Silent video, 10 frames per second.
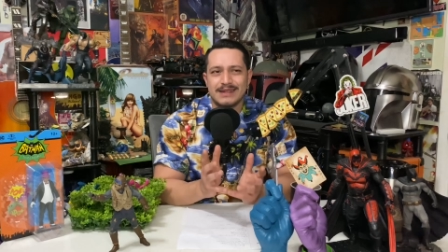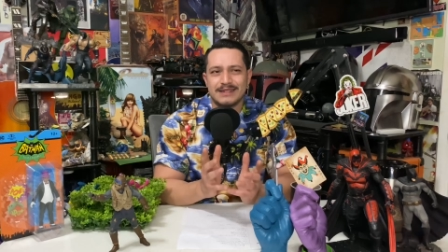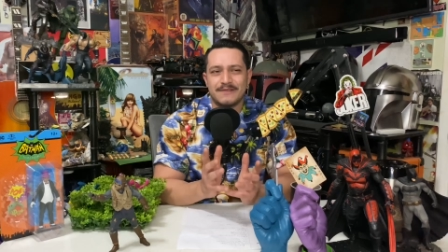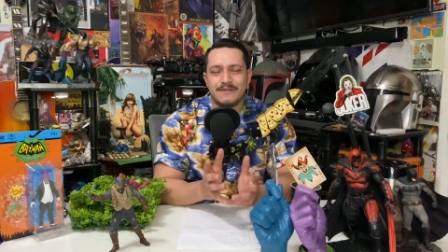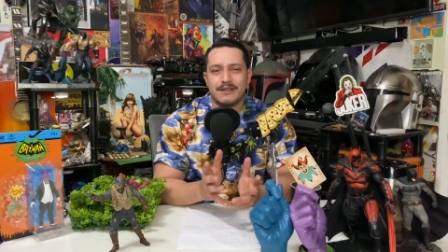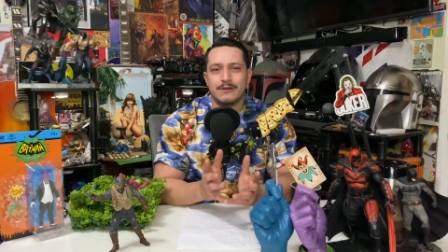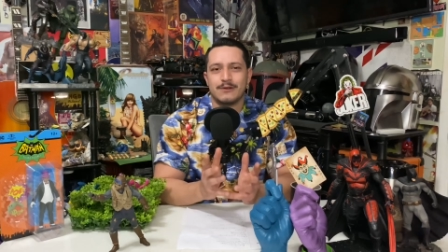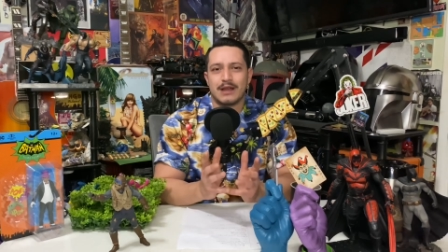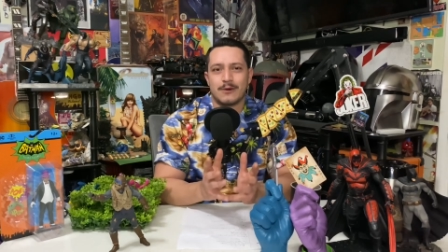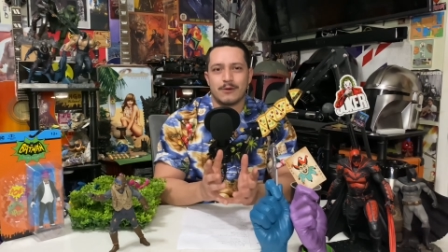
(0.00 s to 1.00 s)
us feel
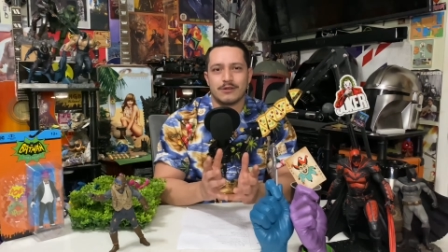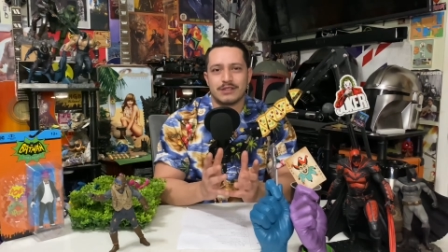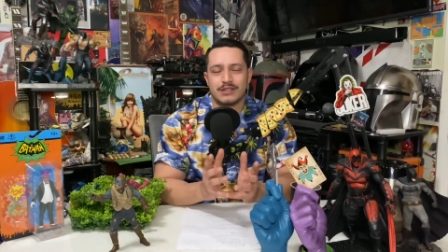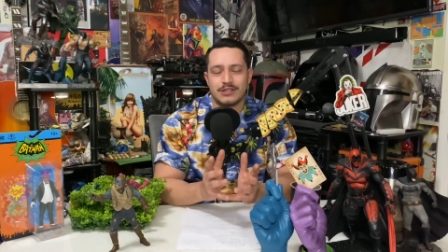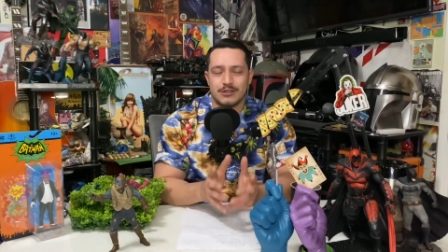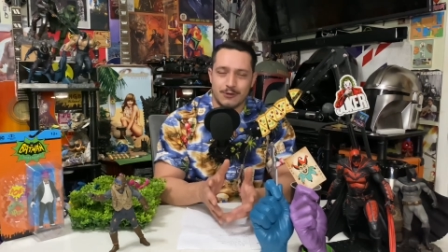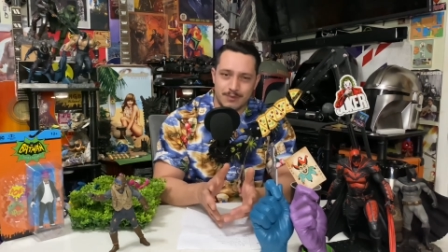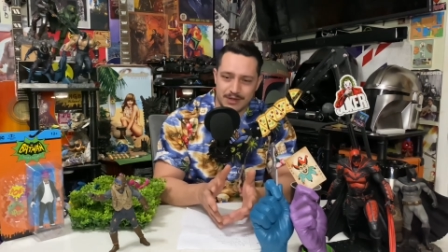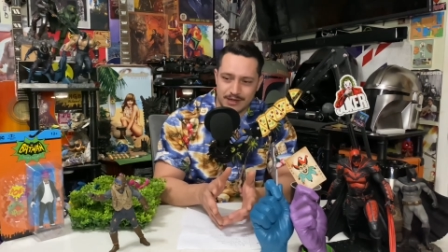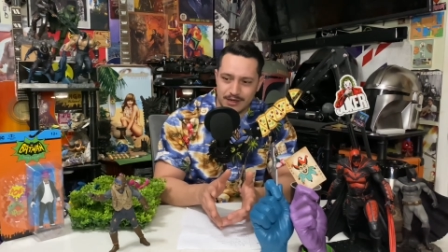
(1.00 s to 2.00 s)
like we're
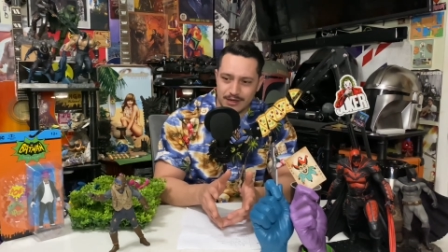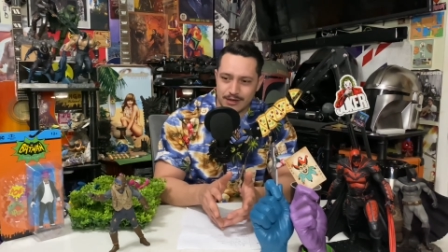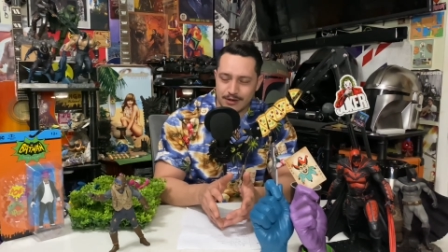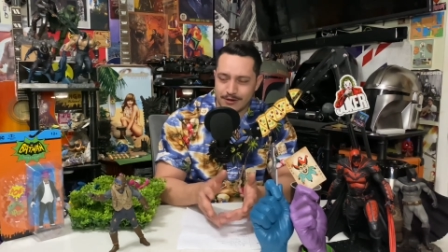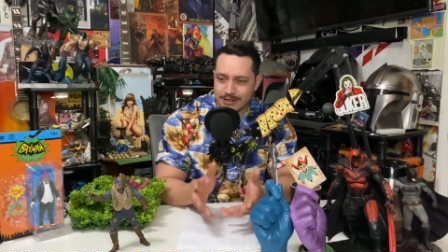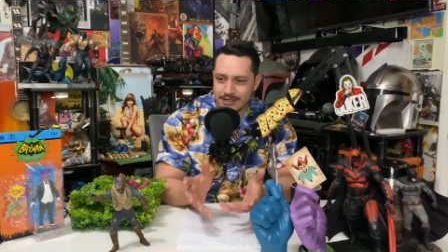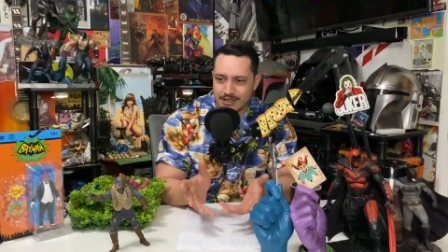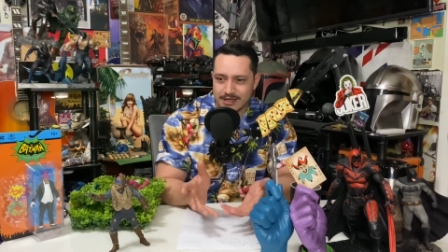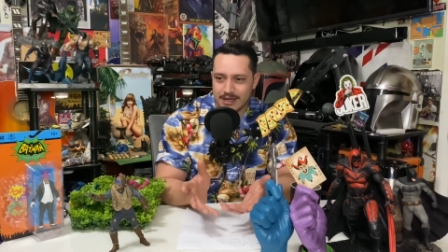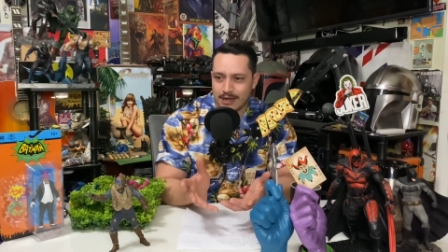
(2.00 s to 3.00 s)
stupid. You know, it's
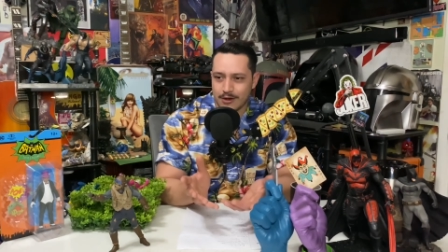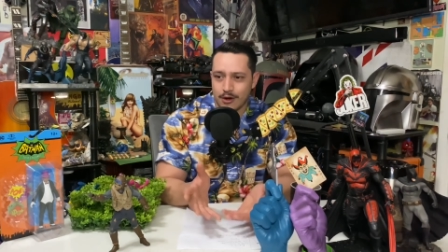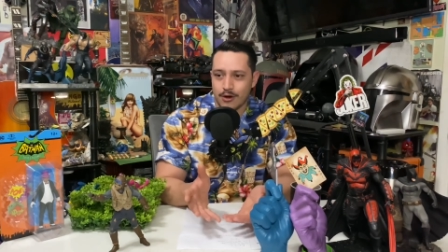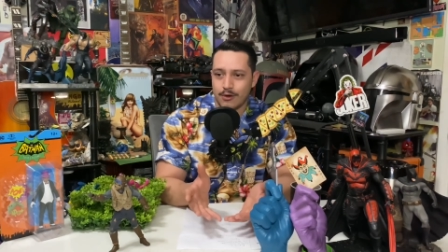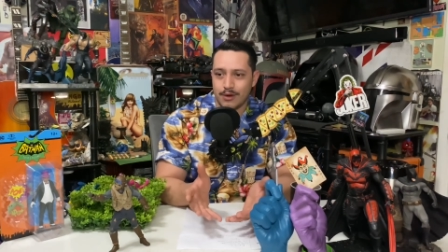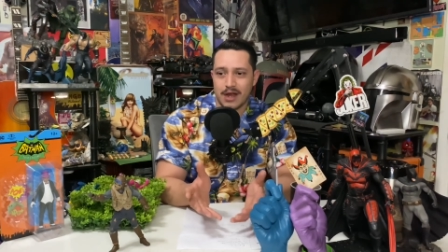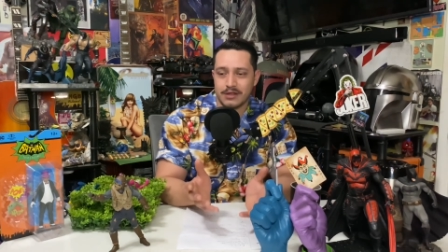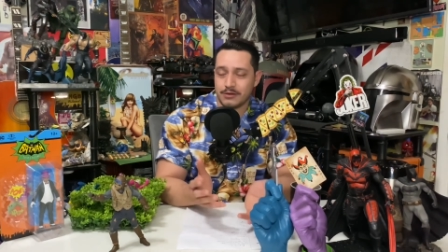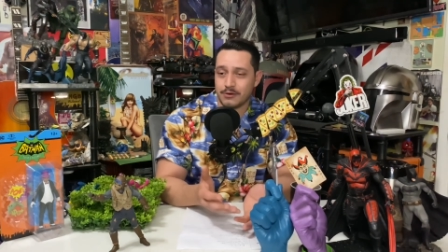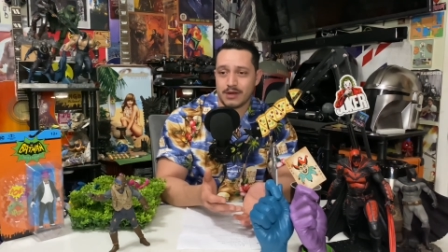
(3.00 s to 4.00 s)
just like, oh yeah,
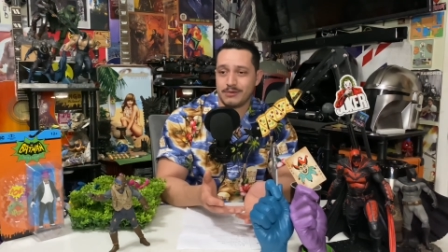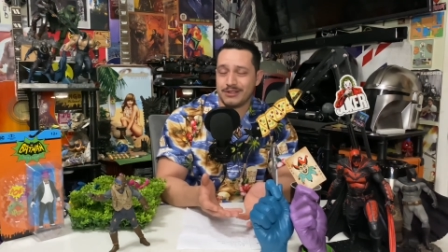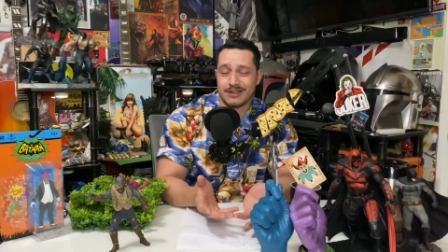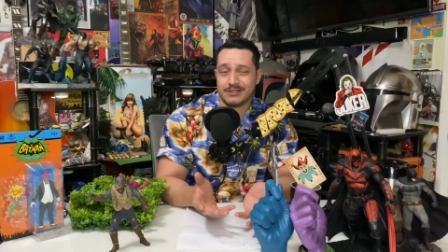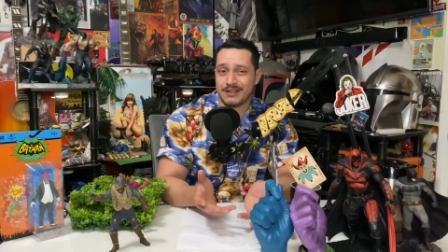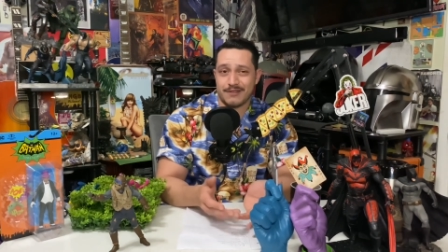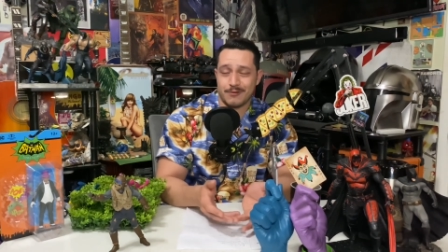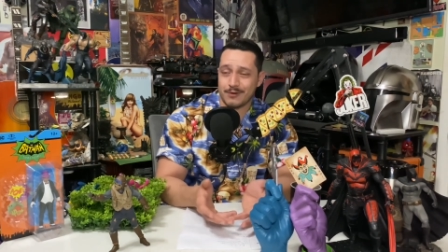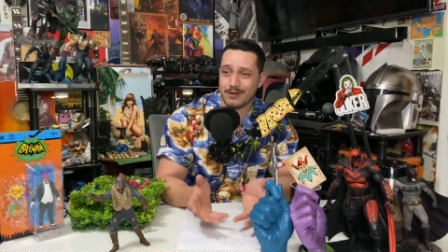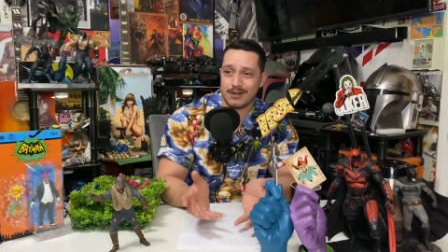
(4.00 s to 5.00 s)
this whole time you guys just haven't
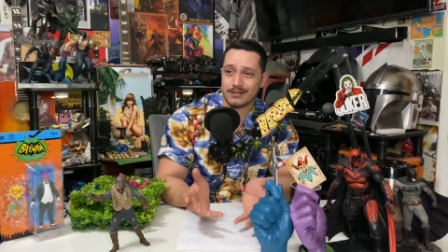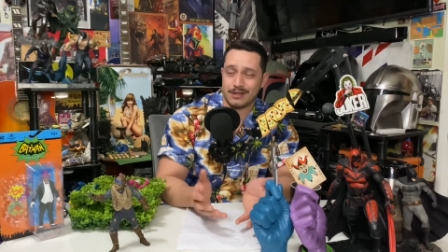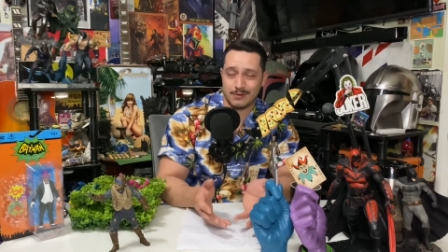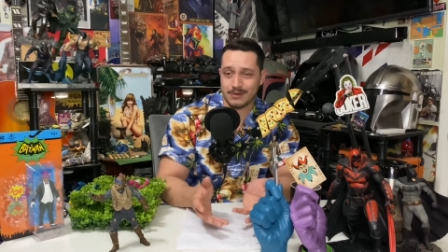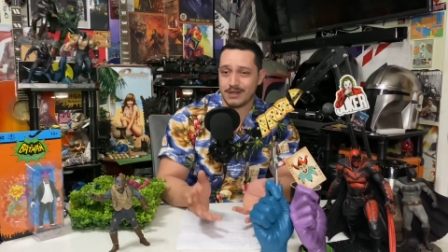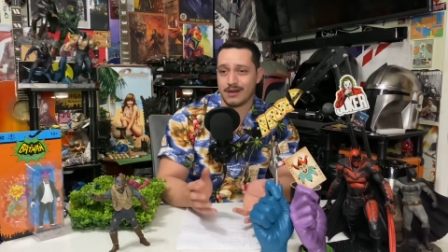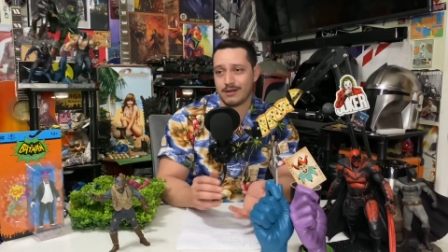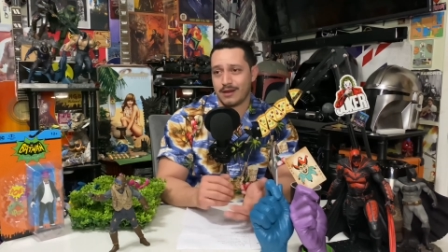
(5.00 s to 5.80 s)
realized that he was there.